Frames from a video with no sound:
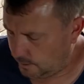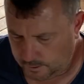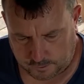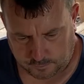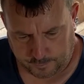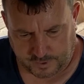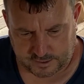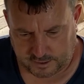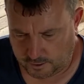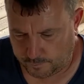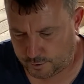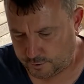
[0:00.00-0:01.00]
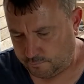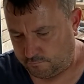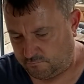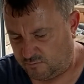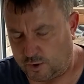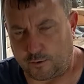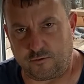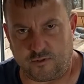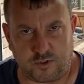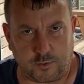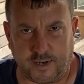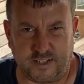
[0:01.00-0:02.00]
So I'm basically going to put
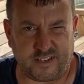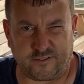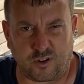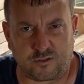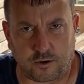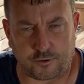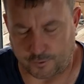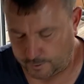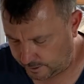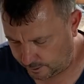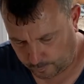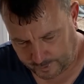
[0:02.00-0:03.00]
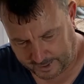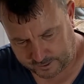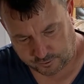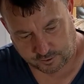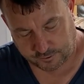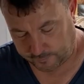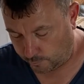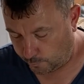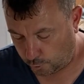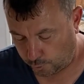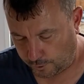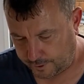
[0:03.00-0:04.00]
227, I'll do a little bit extra because I've got
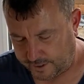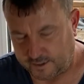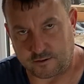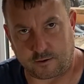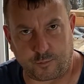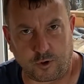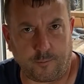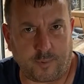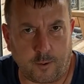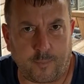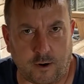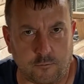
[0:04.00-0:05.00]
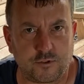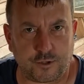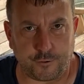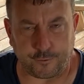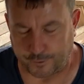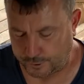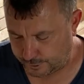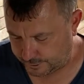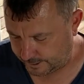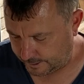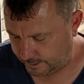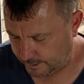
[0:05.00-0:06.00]
more than I need, so I'll put about
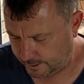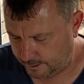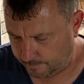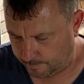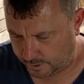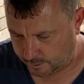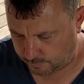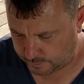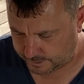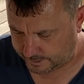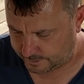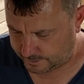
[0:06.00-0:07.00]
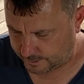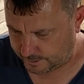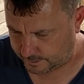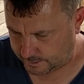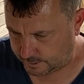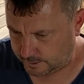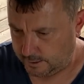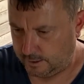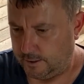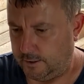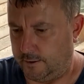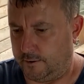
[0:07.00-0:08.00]
230 mils into this
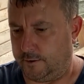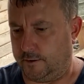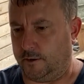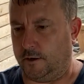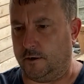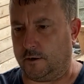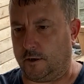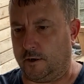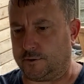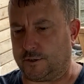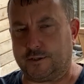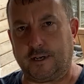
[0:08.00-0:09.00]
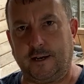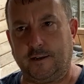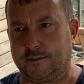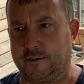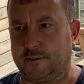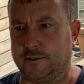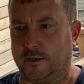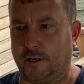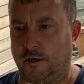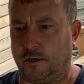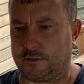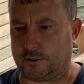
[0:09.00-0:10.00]
glass container. So this is a
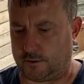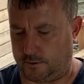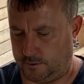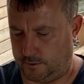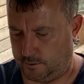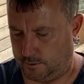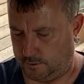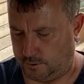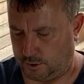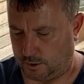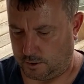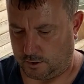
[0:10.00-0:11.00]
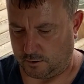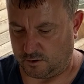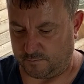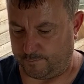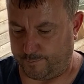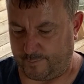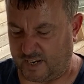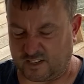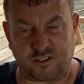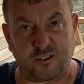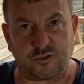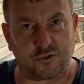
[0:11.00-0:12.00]
glass jar, like a
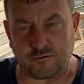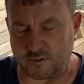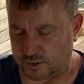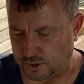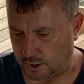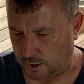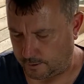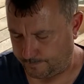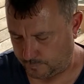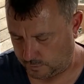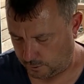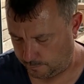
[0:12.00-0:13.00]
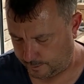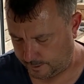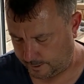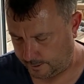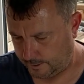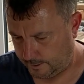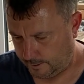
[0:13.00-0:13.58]
pasta storage jar type thing,